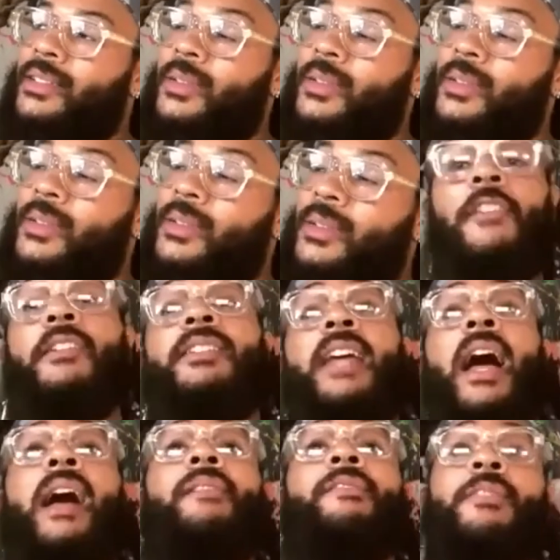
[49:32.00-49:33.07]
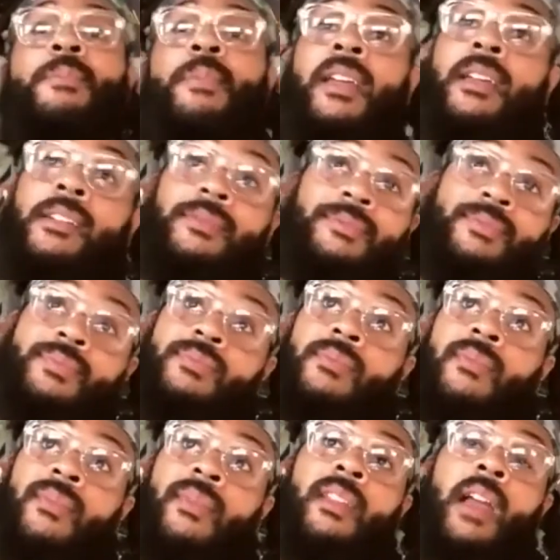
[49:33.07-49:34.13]
different time for me.
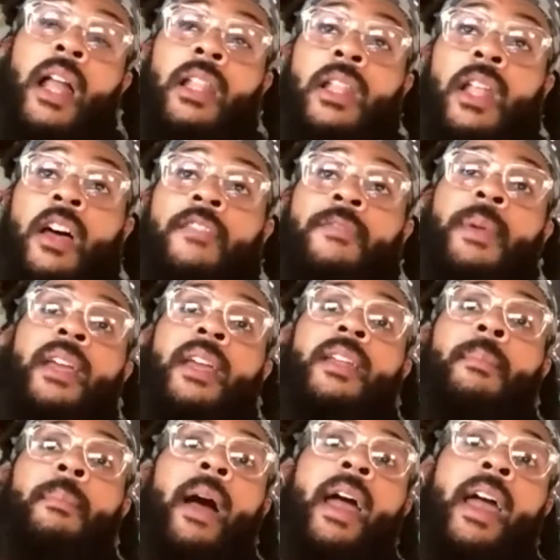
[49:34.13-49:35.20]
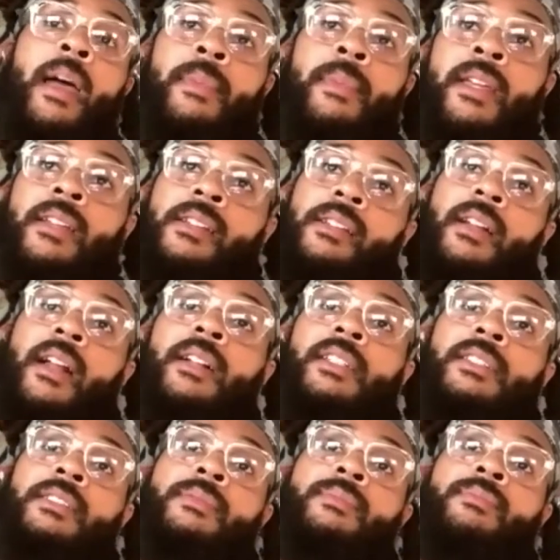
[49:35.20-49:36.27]
I love being in Miami,
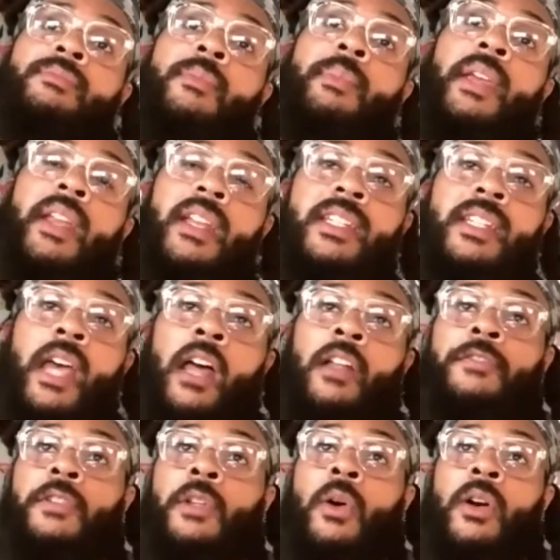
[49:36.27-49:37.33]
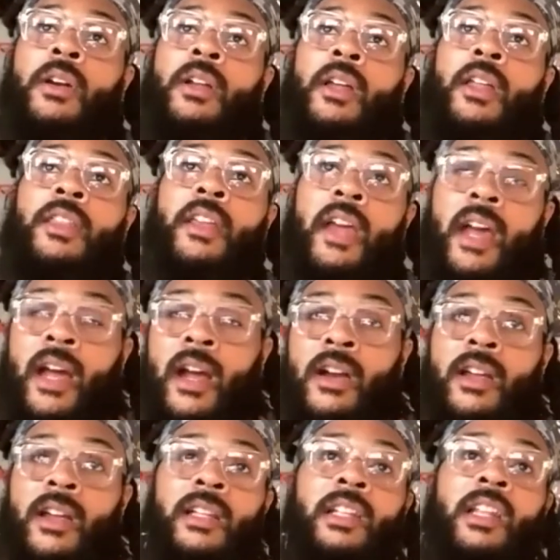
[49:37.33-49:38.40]
being in South Florida, the
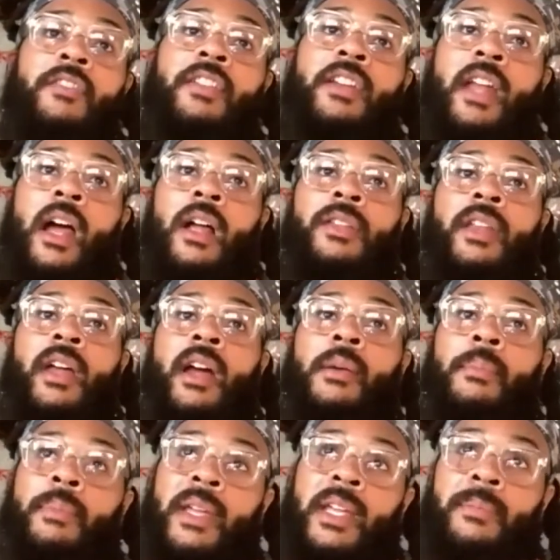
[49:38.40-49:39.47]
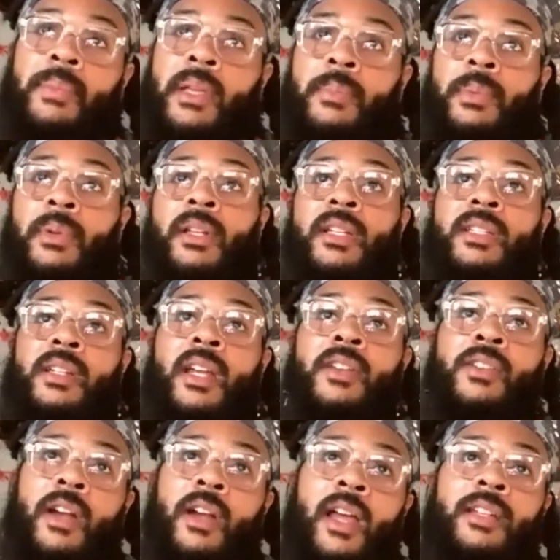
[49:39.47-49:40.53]
area, living down there, meeting people, etc.,
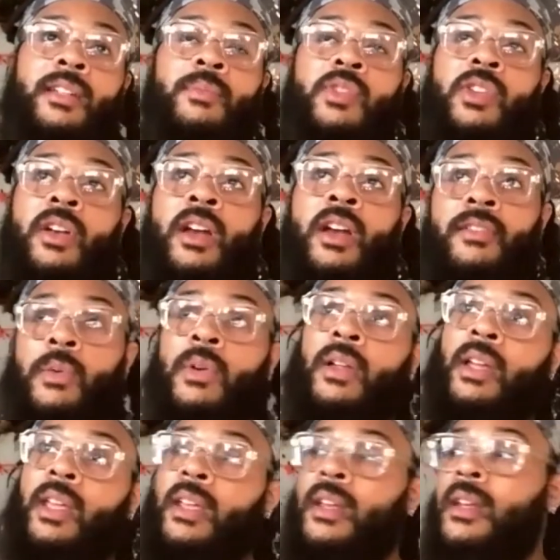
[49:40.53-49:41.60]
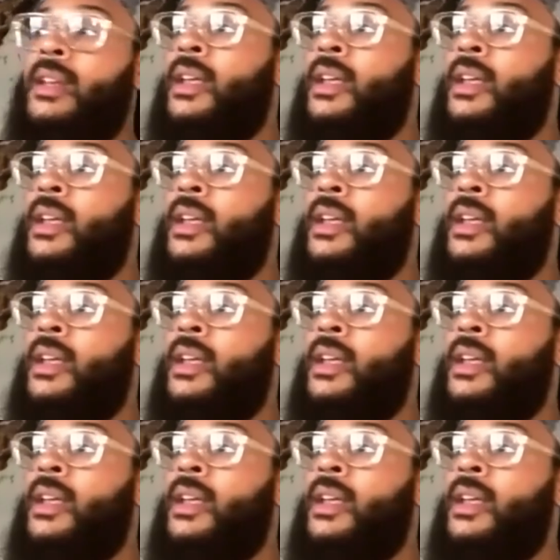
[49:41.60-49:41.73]
as I'm sure everyone can,